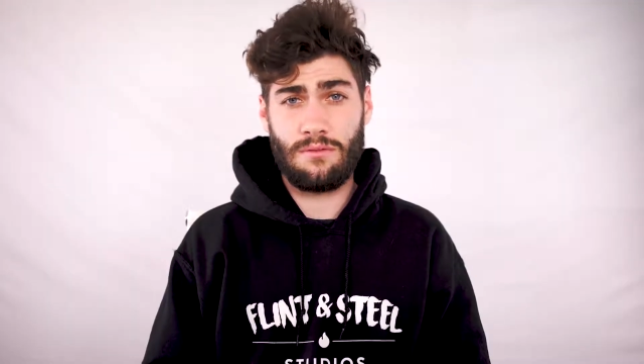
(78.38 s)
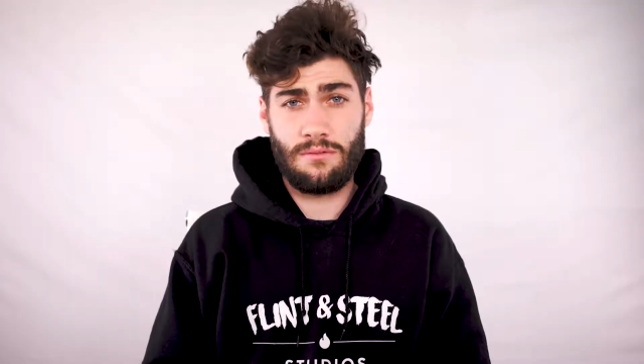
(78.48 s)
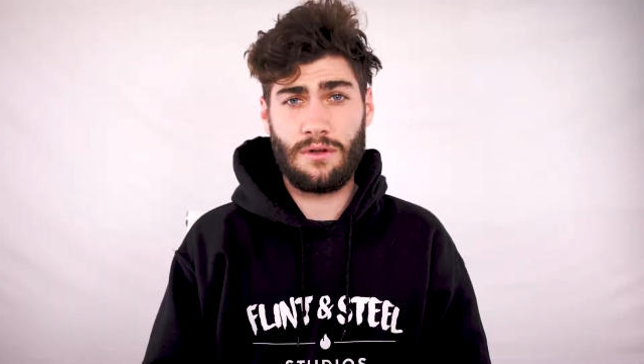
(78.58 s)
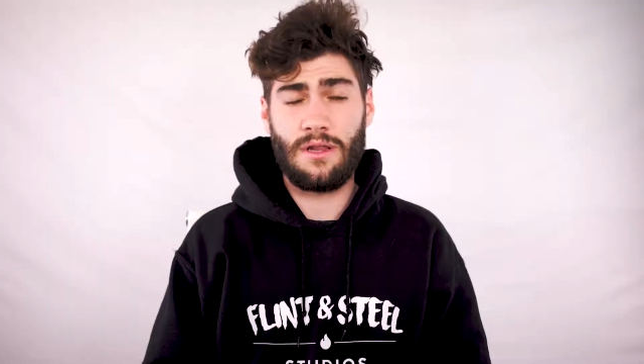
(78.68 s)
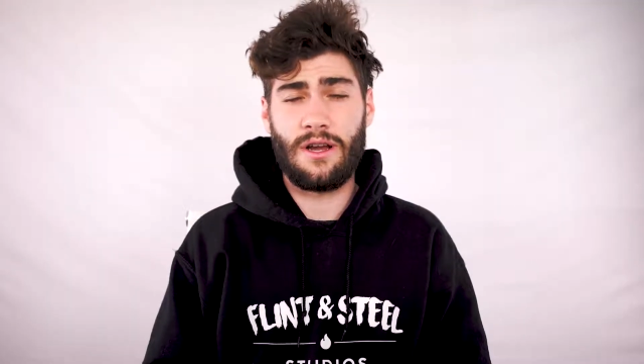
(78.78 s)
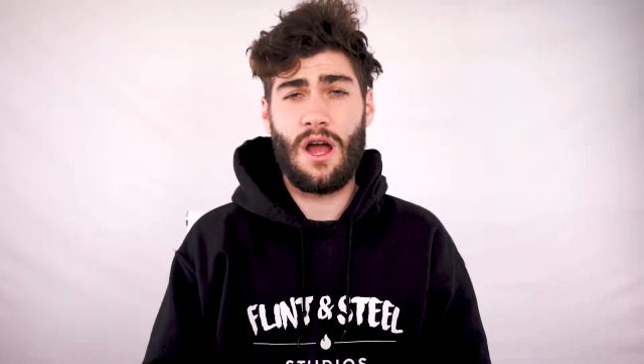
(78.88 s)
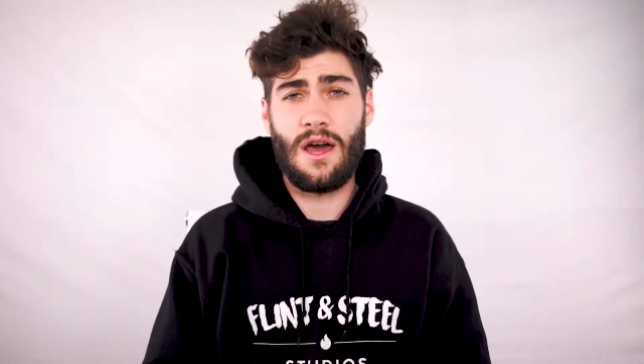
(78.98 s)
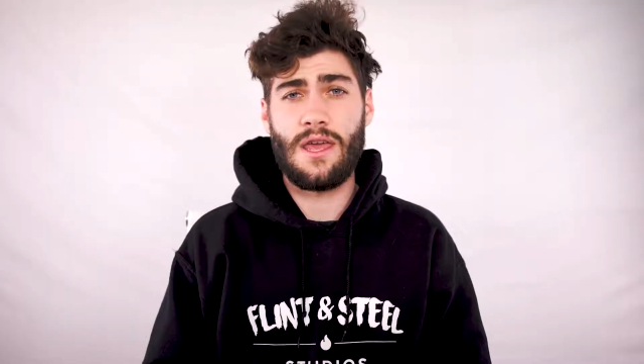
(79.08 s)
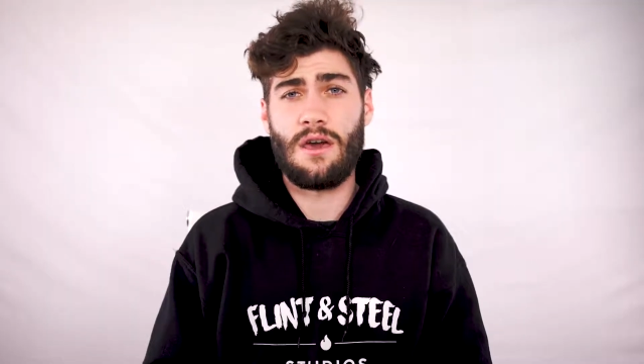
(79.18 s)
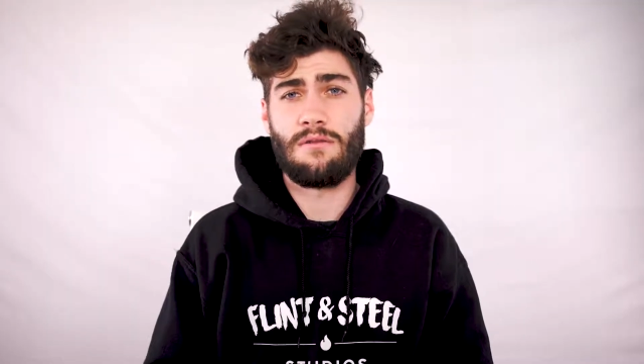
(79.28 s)
clear
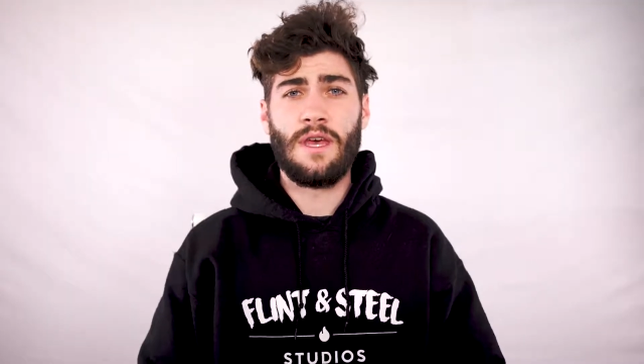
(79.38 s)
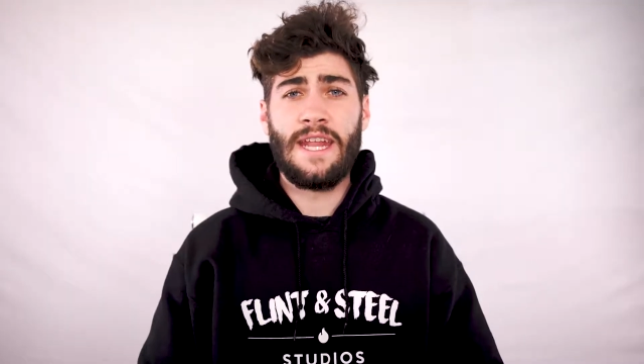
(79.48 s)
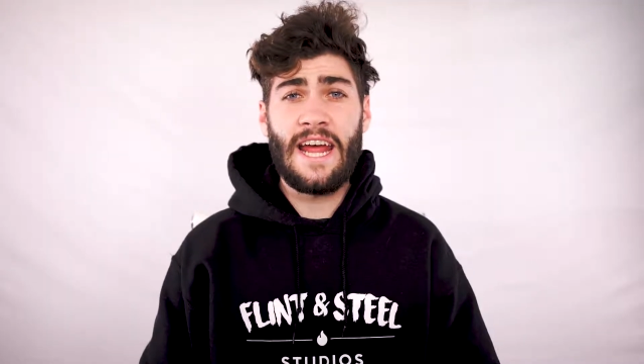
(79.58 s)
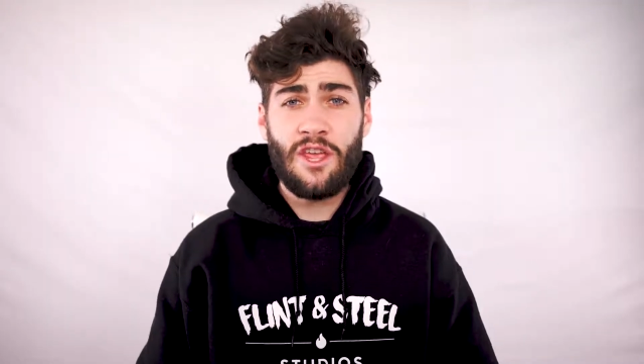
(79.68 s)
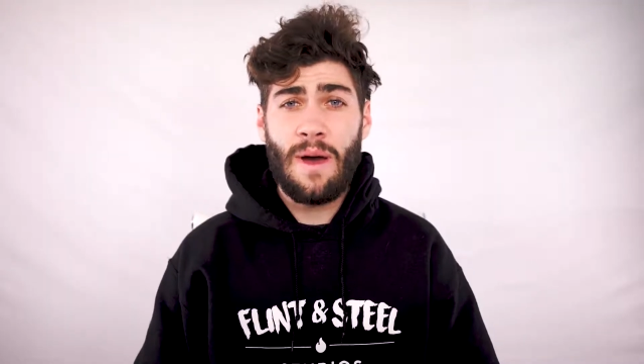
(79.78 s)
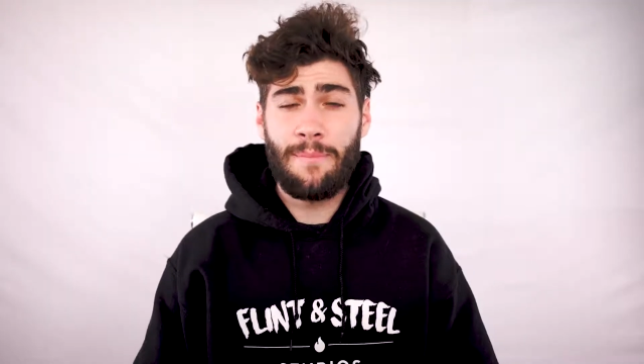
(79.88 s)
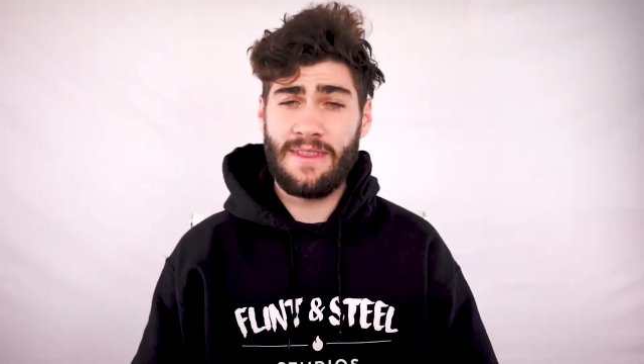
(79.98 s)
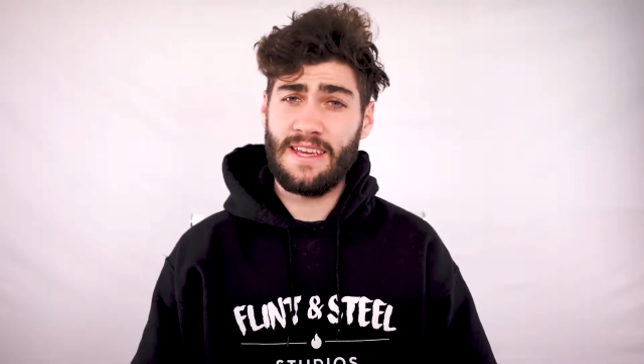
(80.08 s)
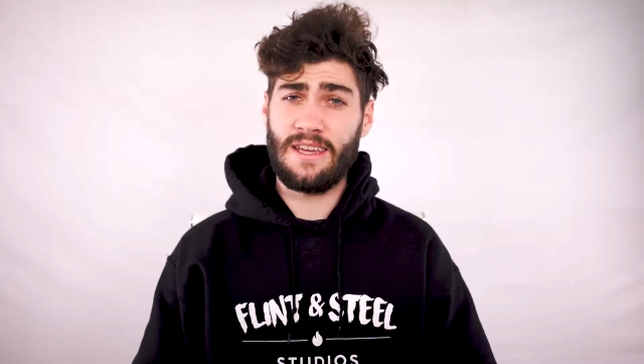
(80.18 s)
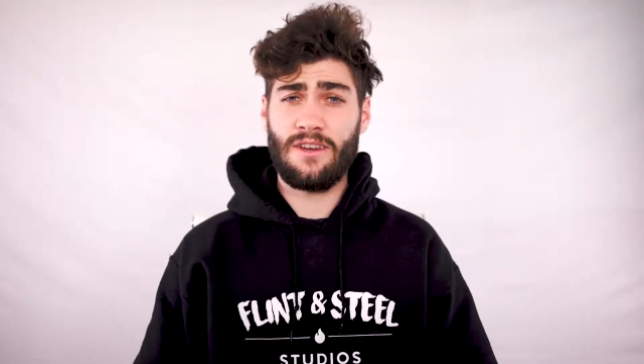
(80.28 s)
audio. Now you might be
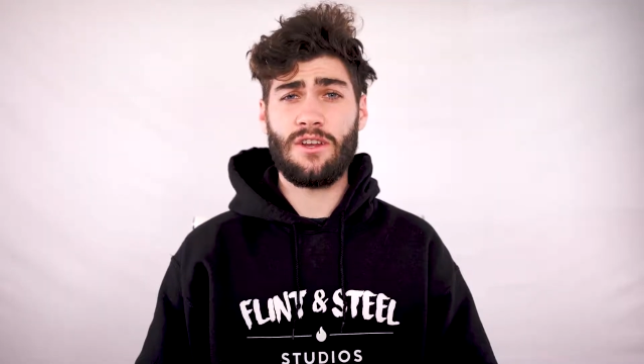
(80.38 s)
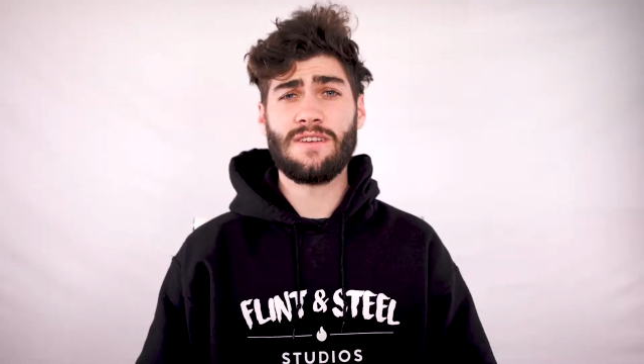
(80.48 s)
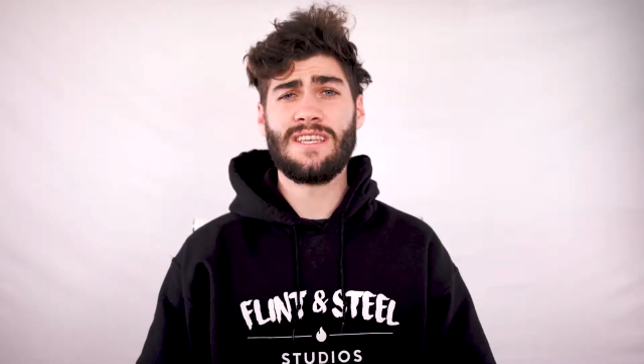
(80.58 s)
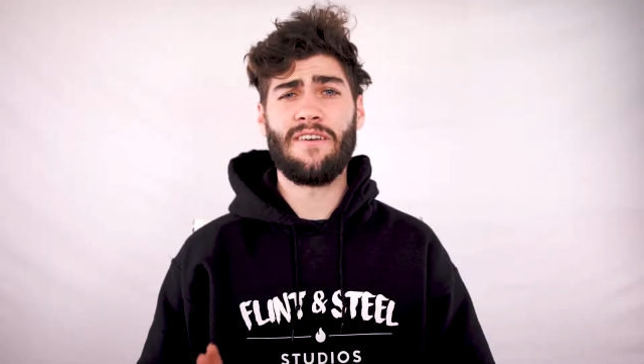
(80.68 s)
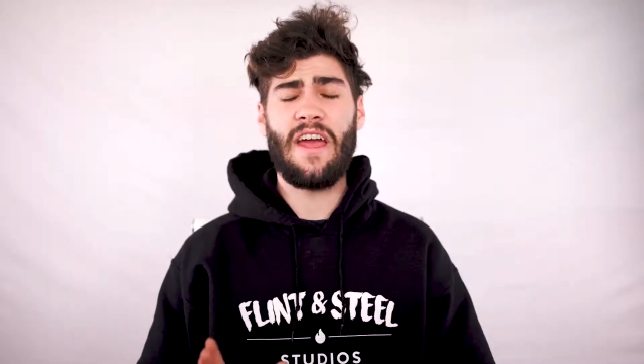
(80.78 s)
thinking to yourself,